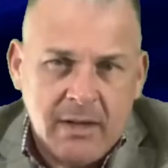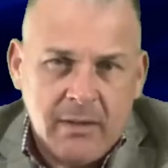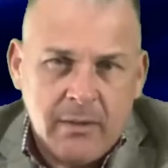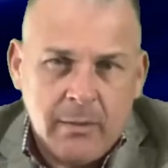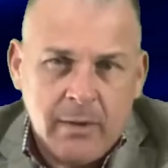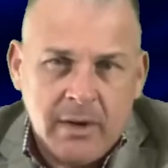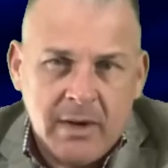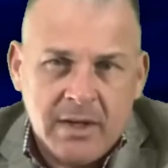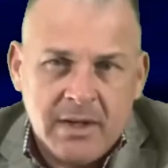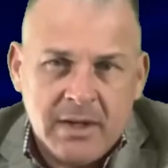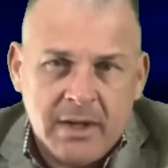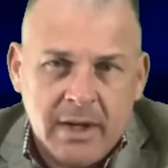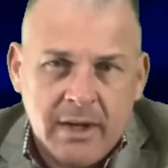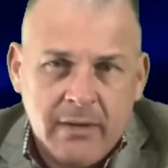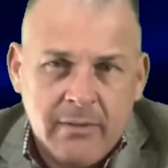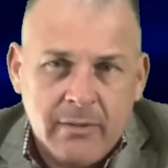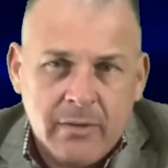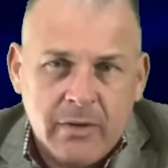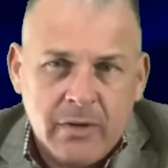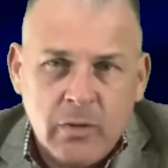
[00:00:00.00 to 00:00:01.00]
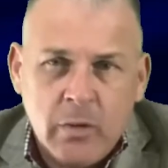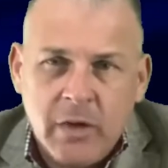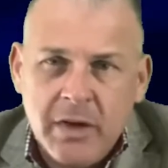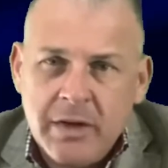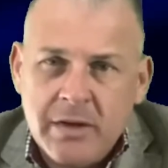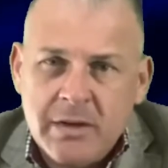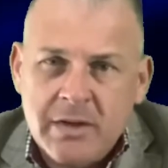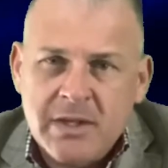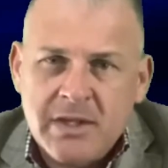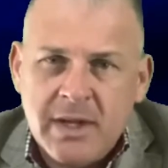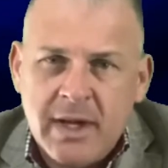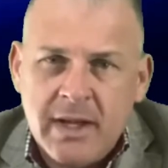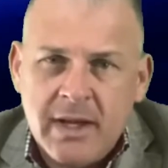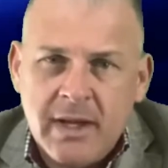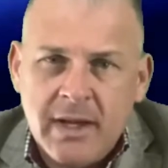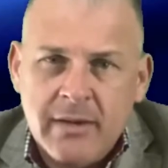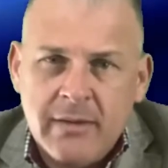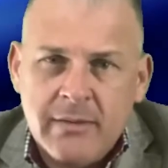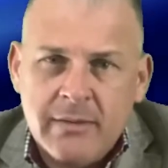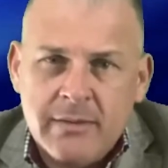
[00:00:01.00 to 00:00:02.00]
throughout Kentucky for a 20-year design
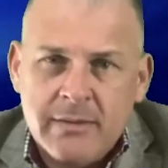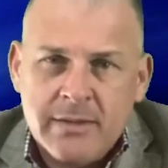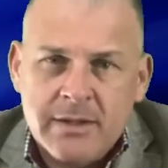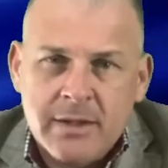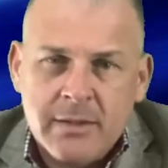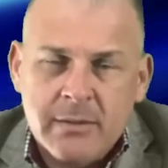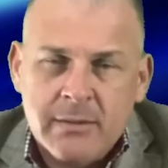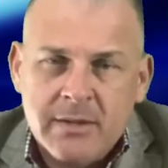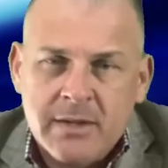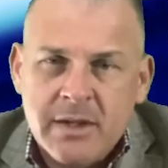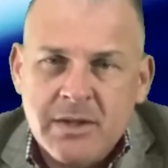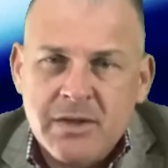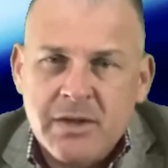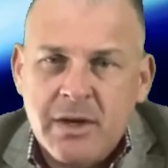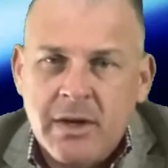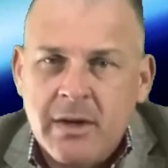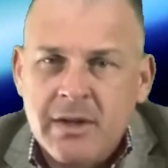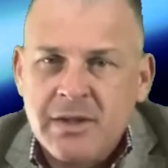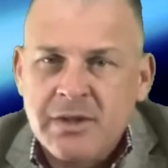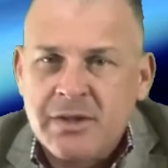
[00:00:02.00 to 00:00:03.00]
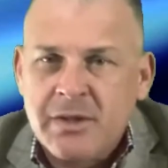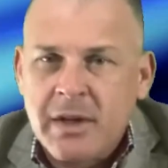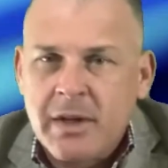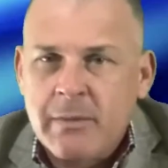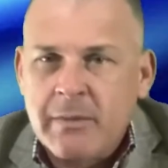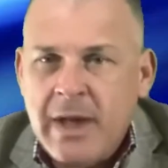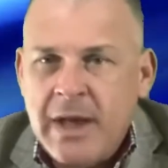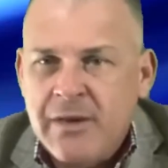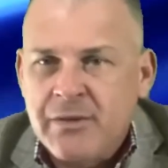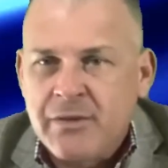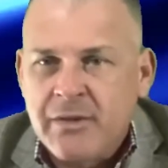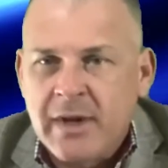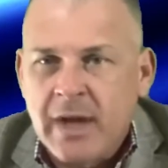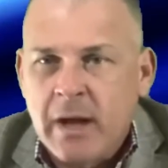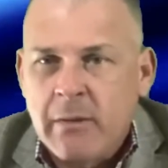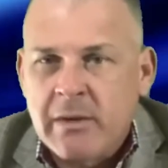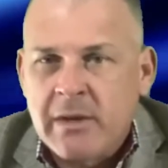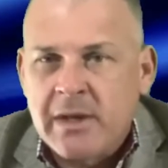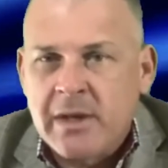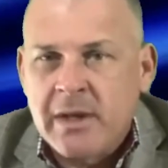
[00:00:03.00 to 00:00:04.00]
life, so such costs shot up
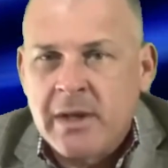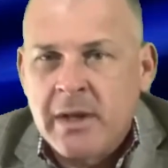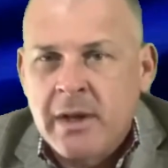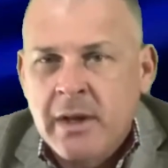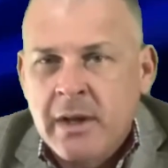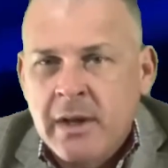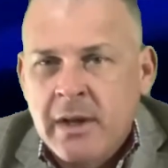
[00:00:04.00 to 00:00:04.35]
astronomically.